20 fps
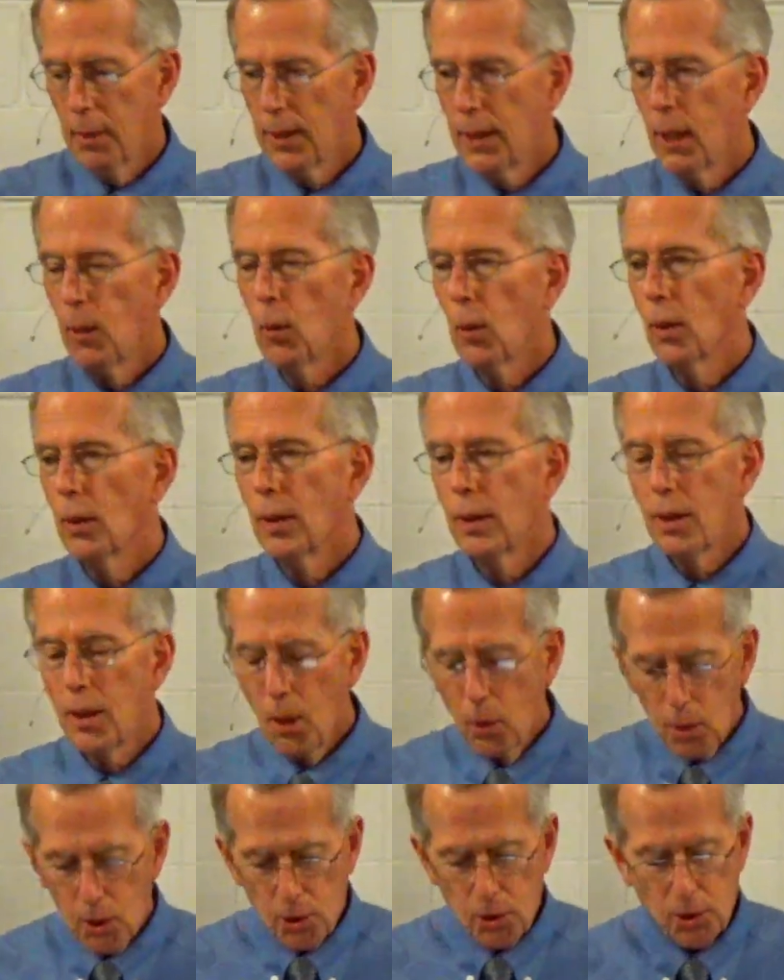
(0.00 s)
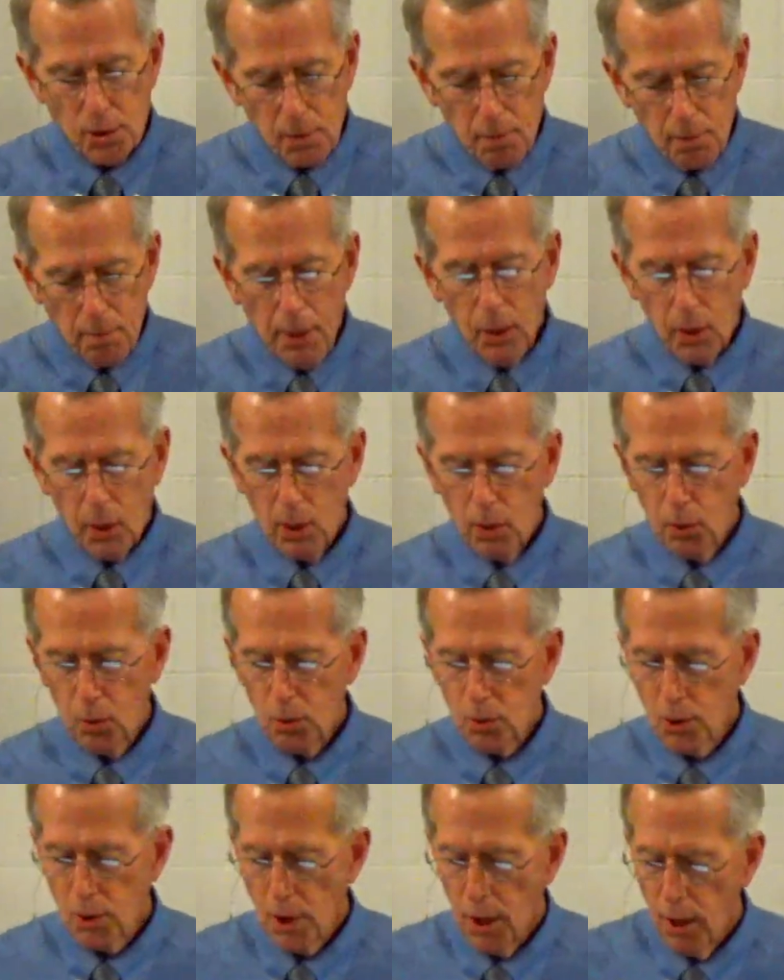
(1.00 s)
But there were, notice,
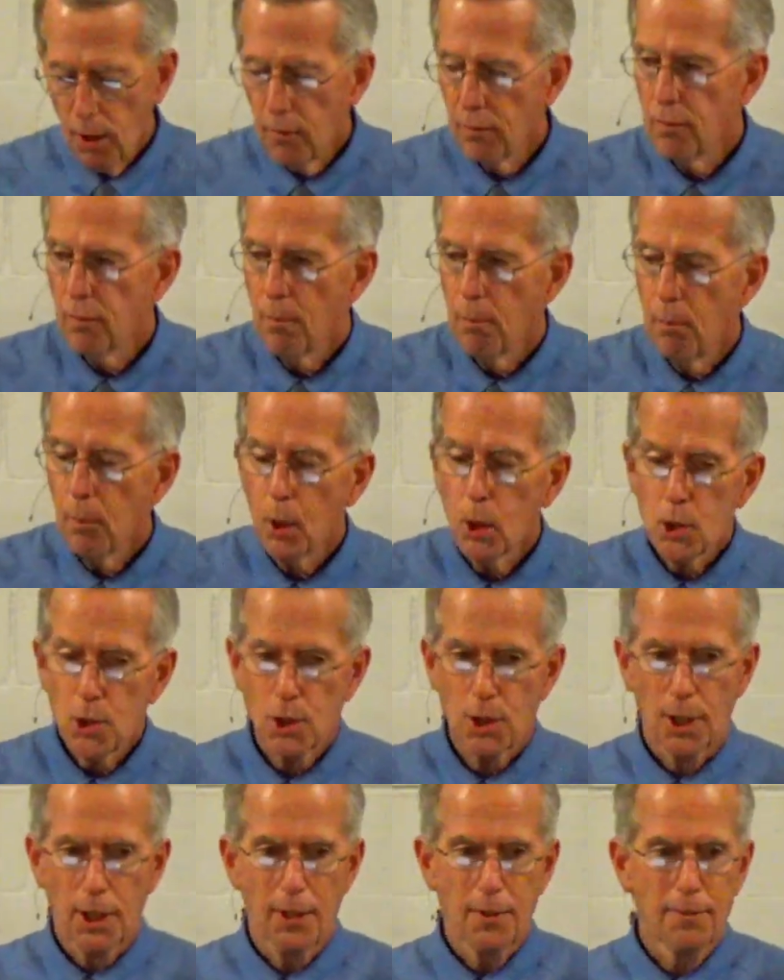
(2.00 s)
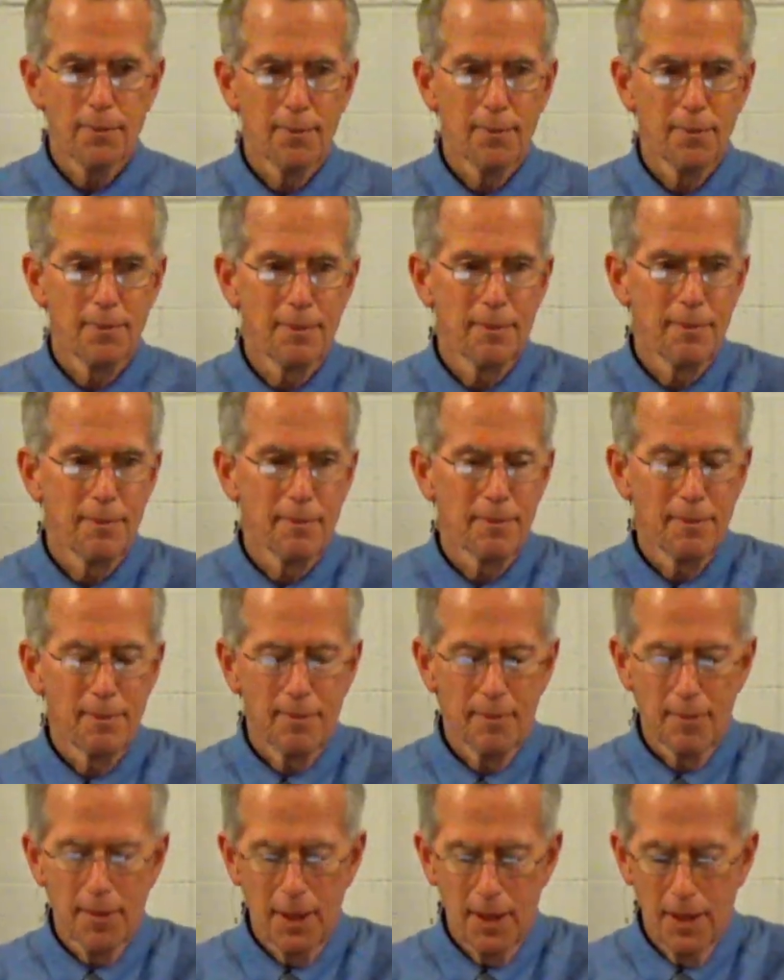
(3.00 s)
miracles of mercy
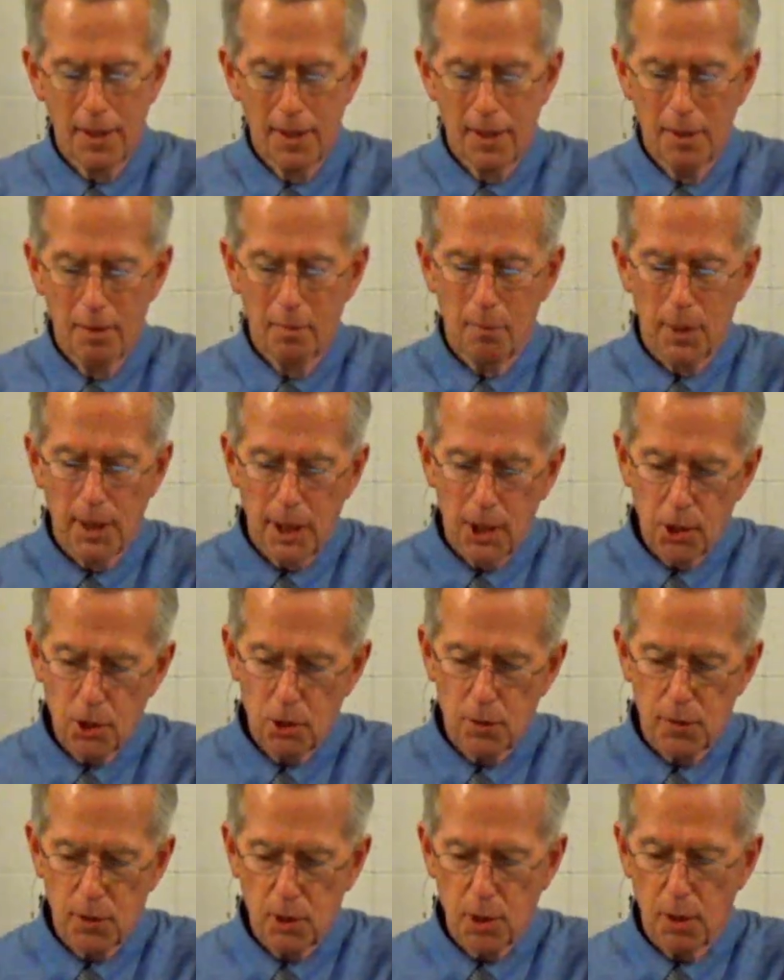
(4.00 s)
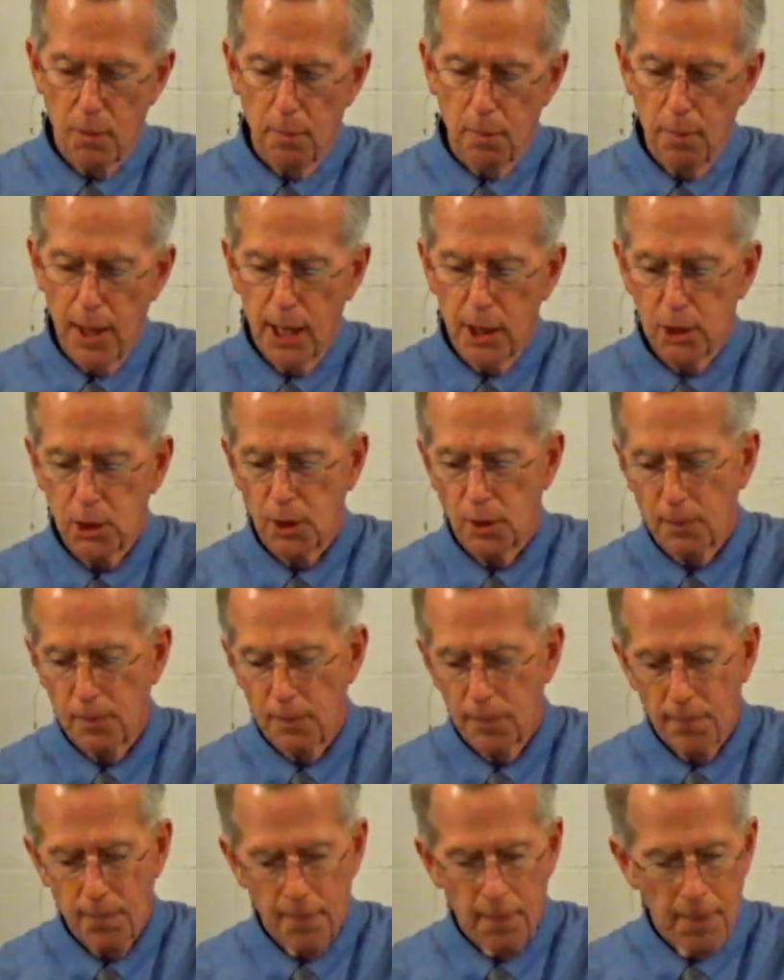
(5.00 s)
because of his
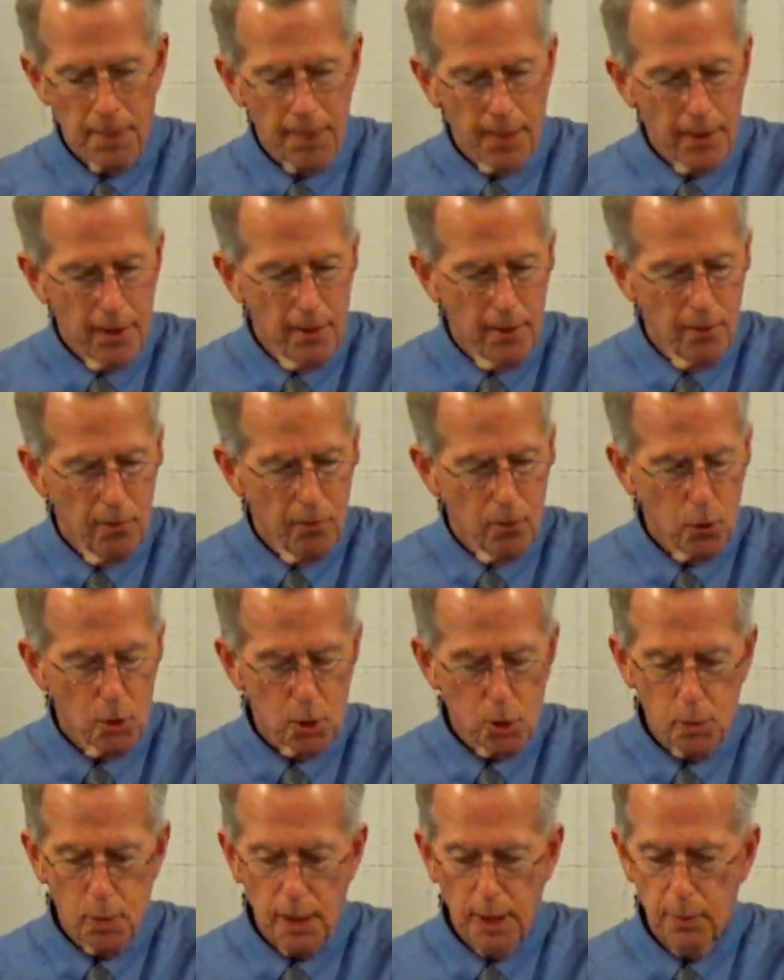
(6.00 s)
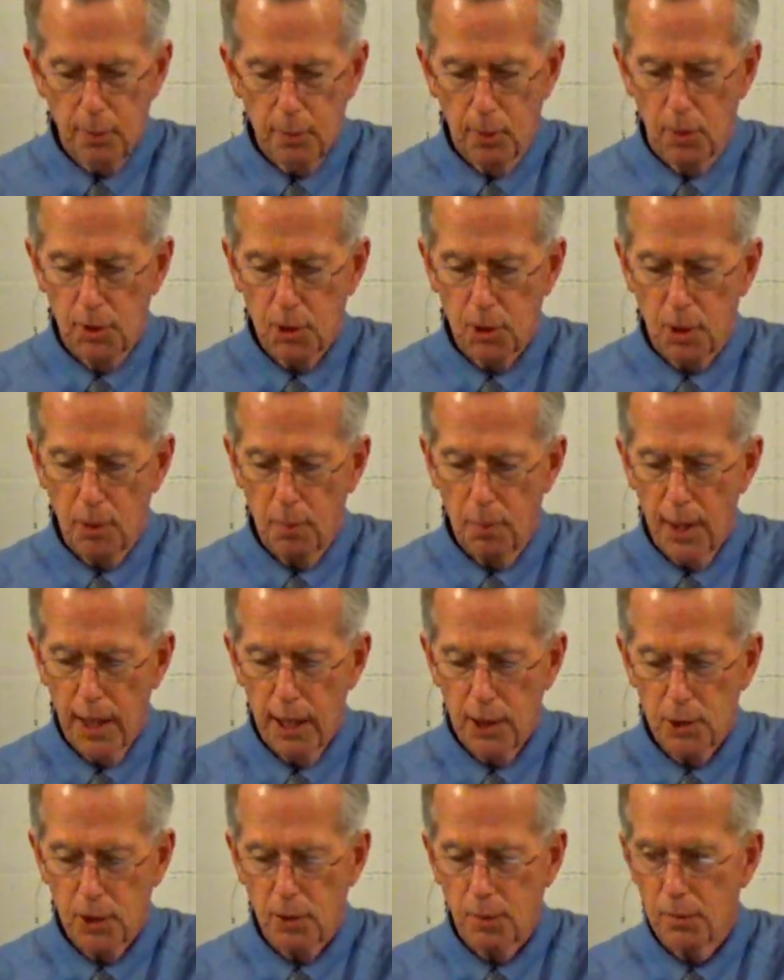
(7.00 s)
compassion for his people, his
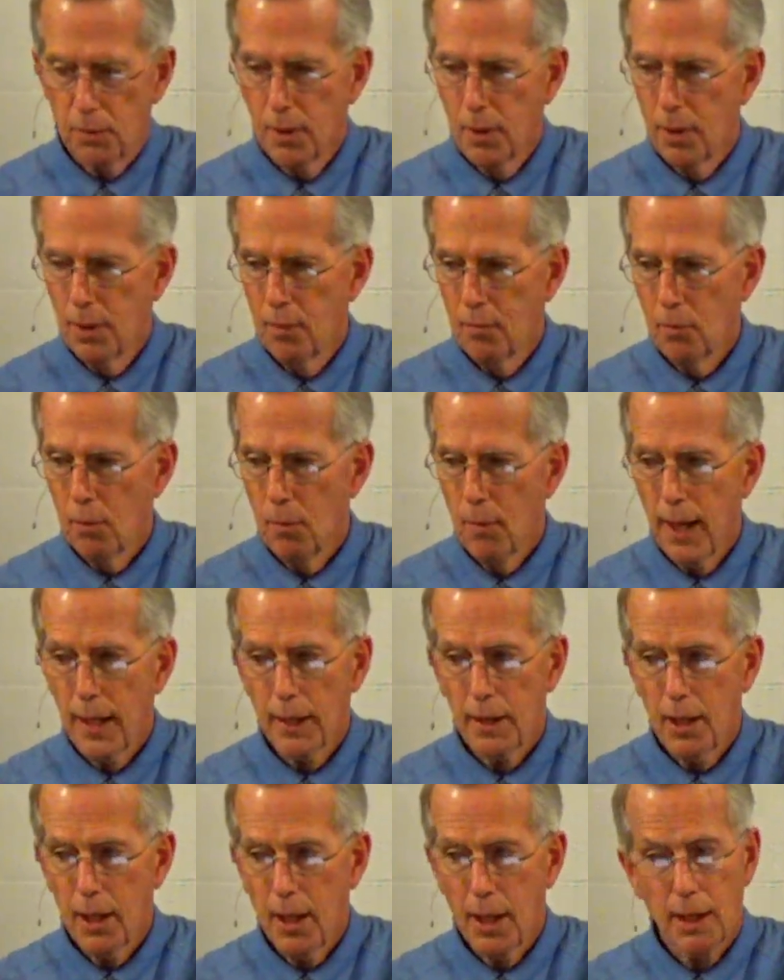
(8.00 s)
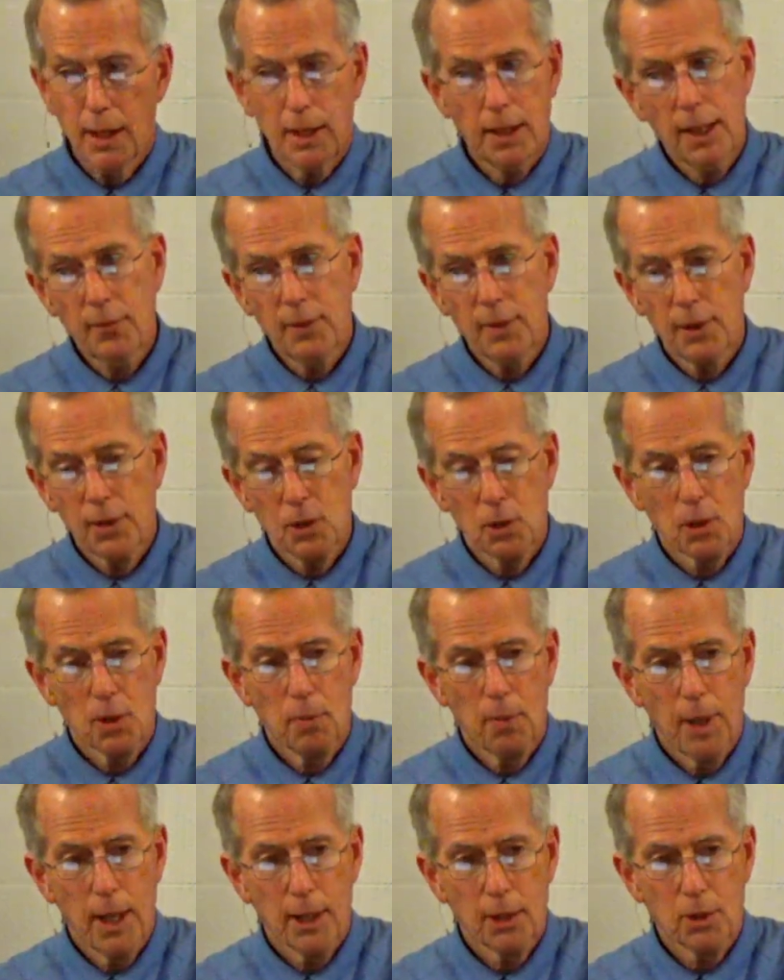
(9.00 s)
compassion for mankind, even
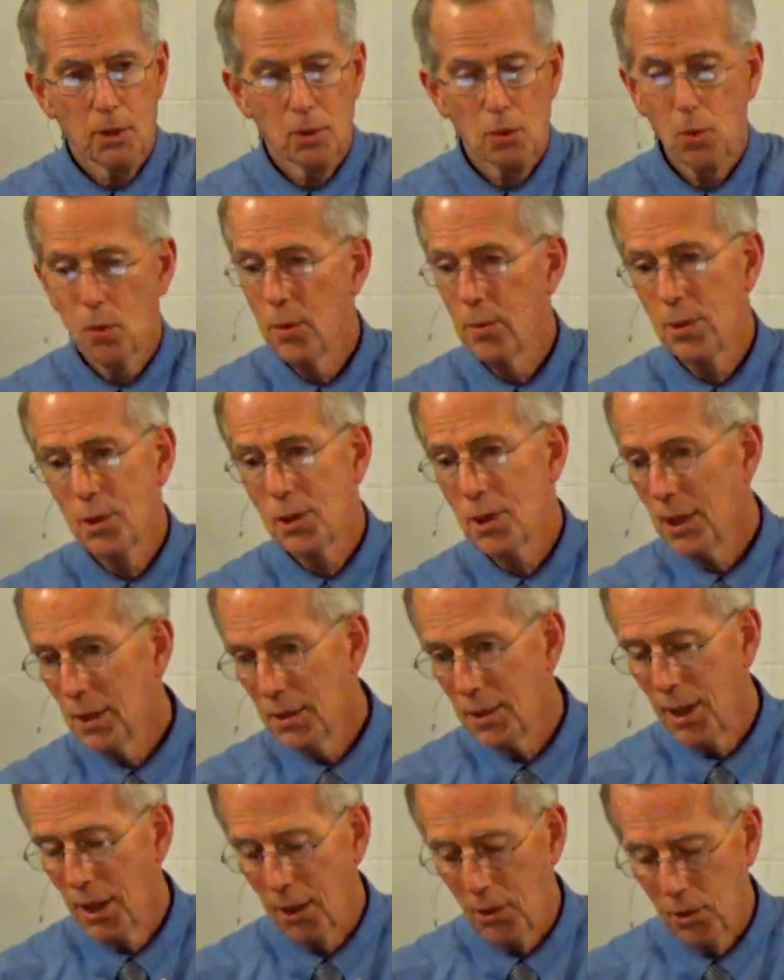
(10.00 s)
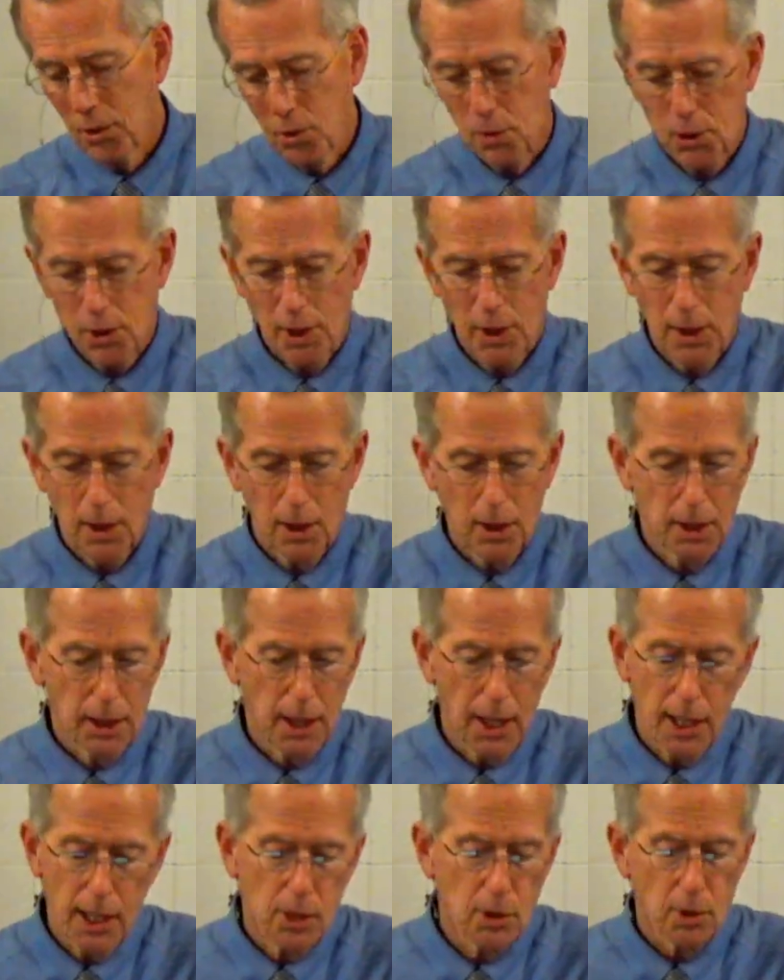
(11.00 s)
his compassion toward the Gentiles, we see
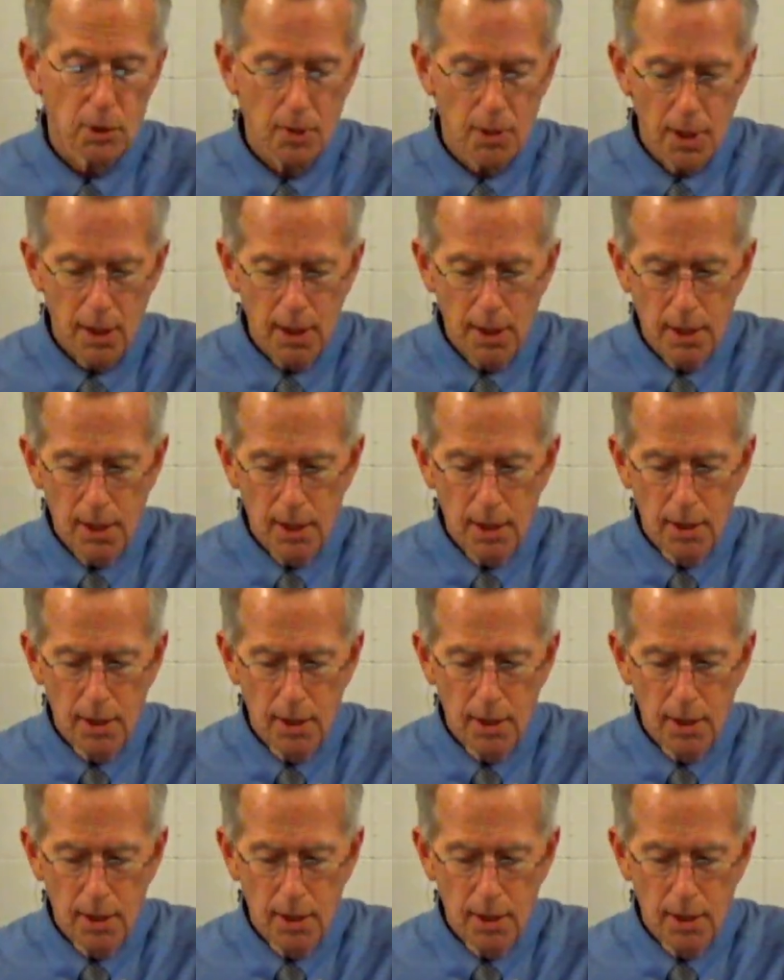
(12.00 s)
on occasion